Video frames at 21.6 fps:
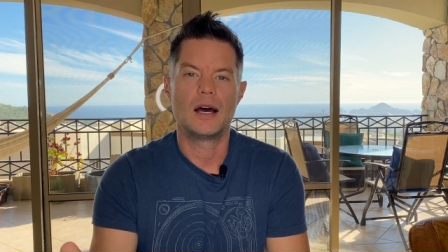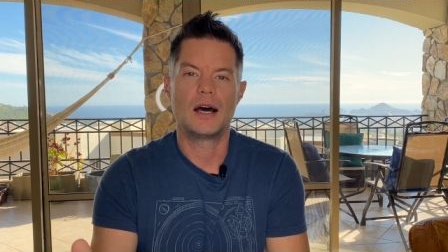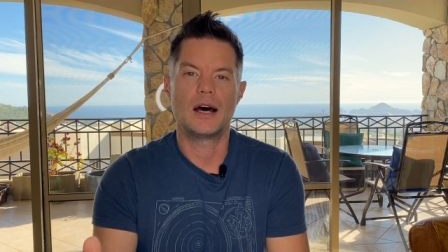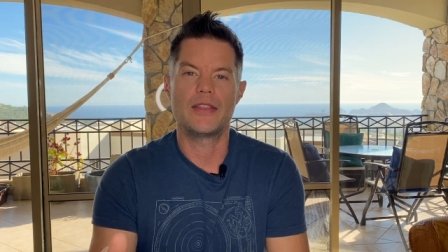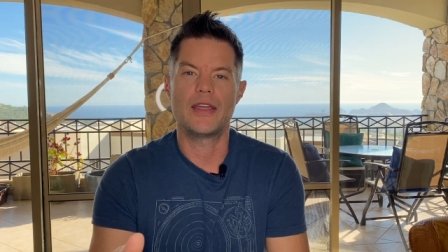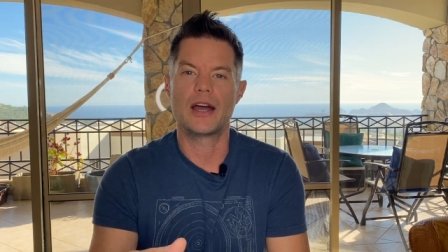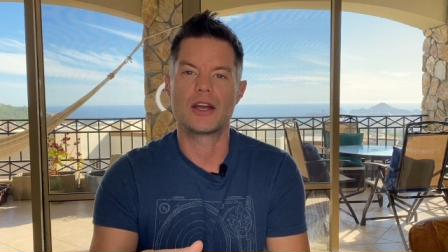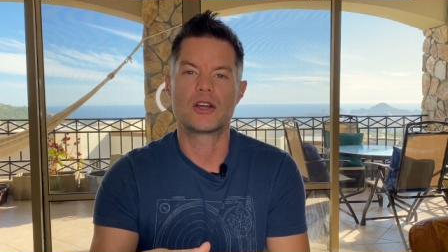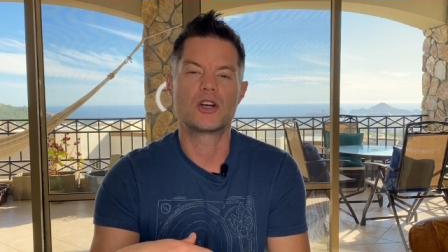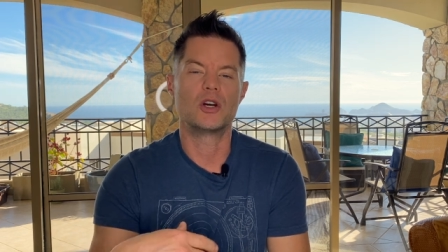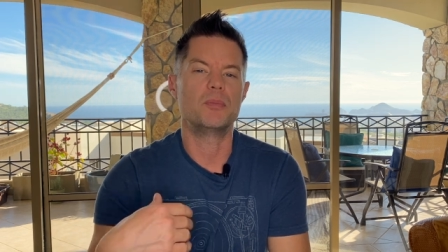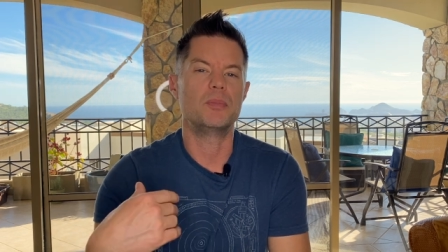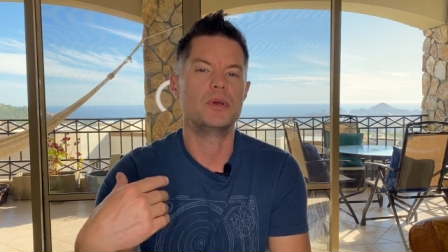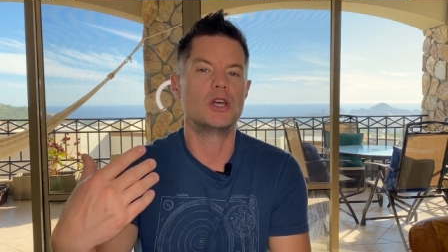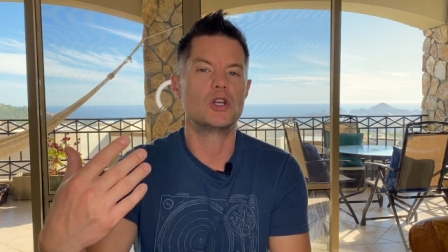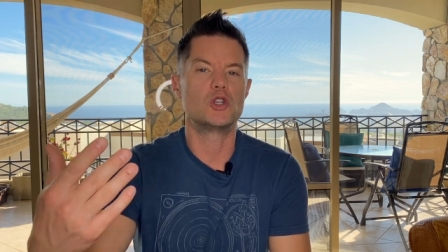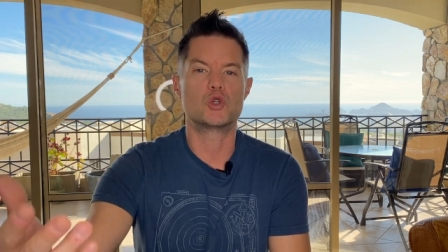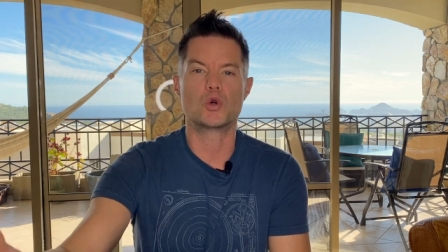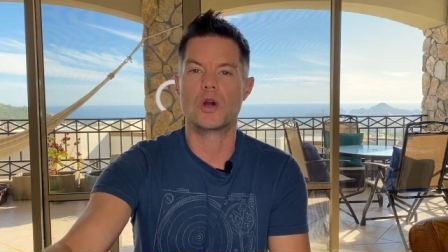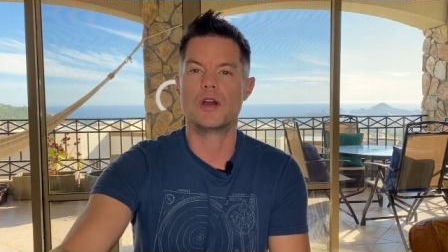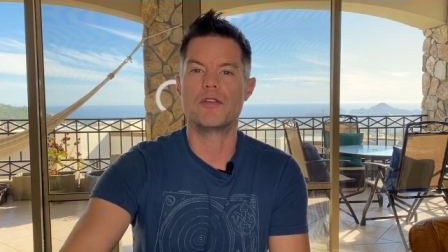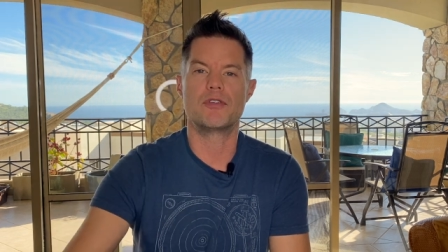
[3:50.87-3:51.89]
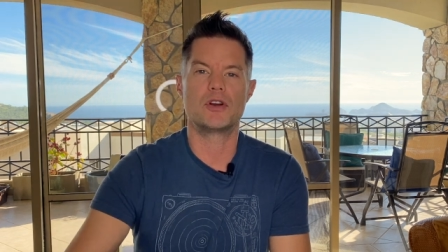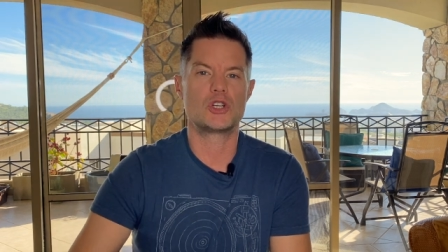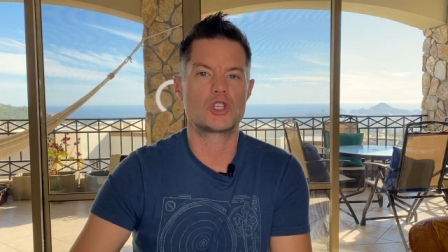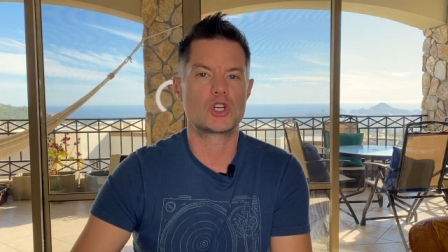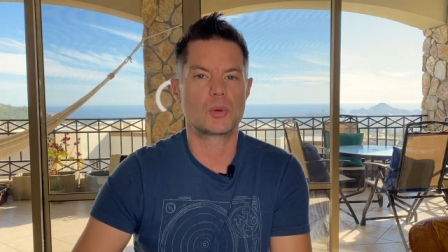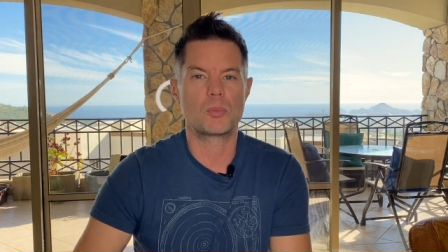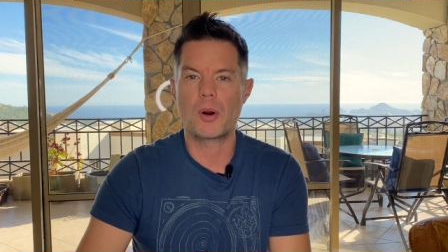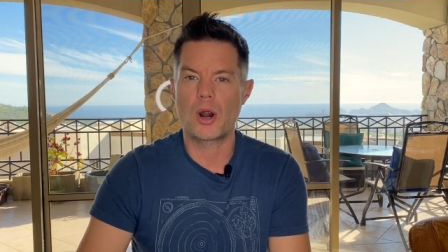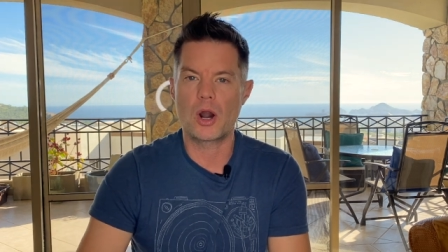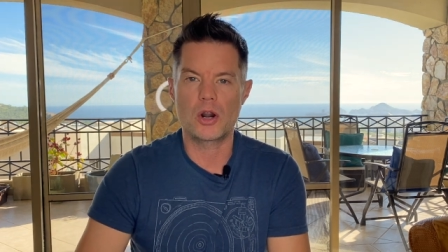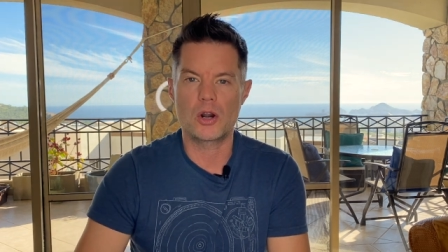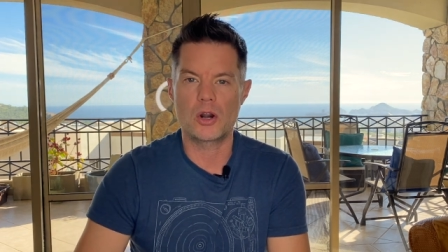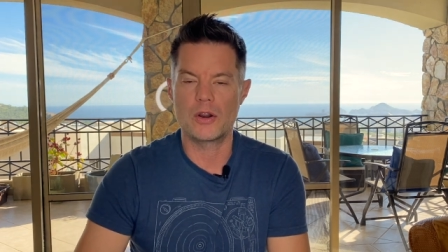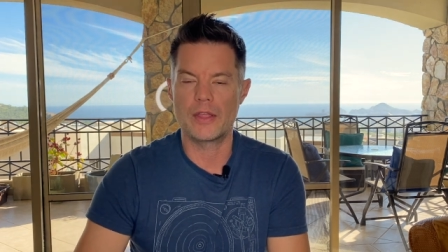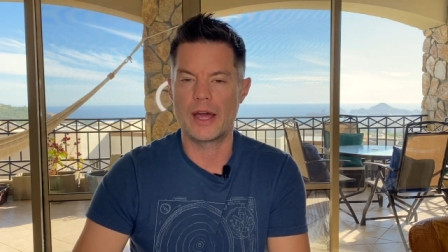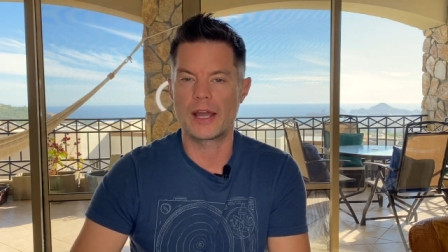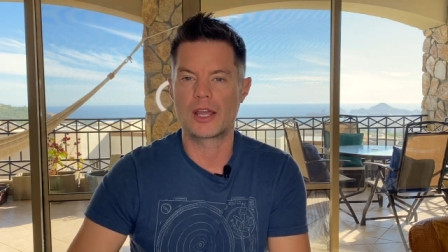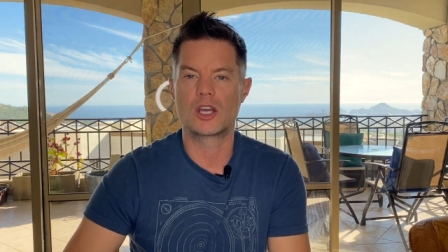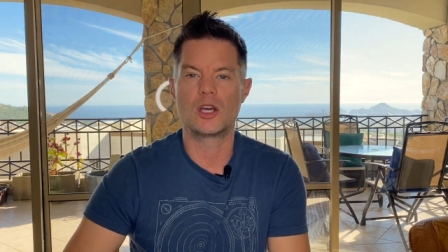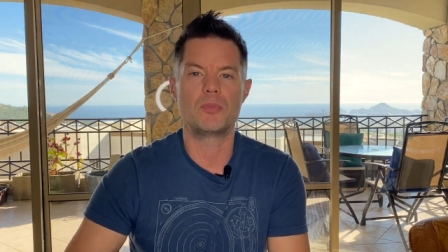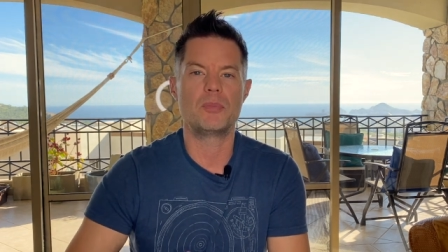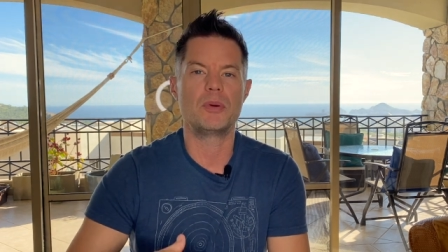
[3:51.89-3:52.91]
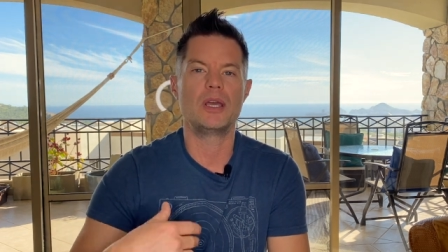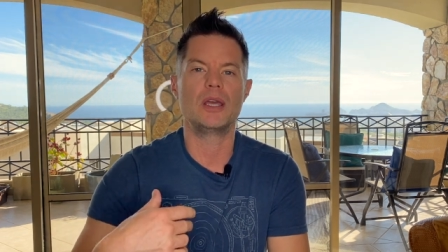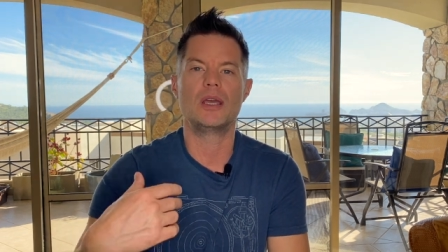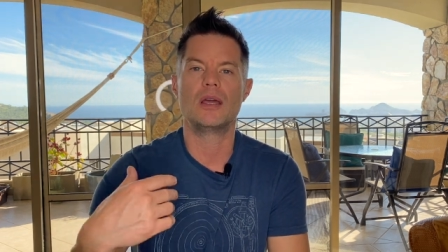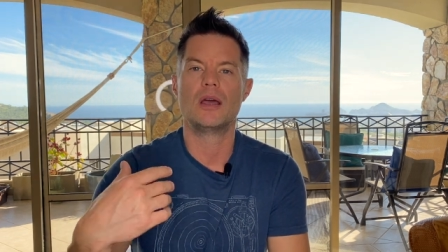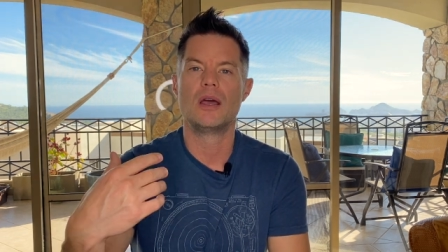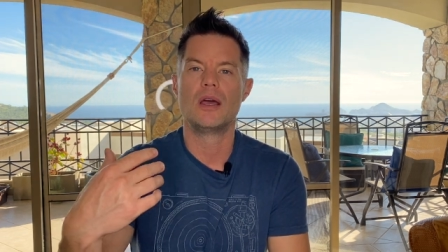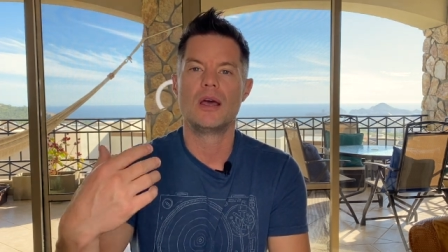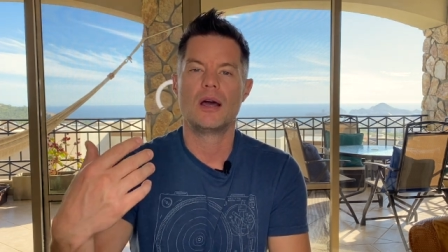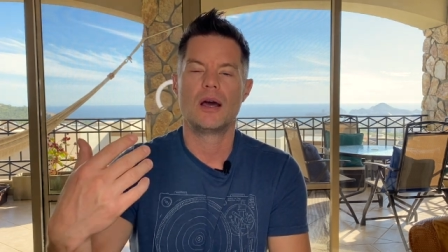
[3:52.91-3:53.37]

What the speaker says: That could be a joint venture partner, that could be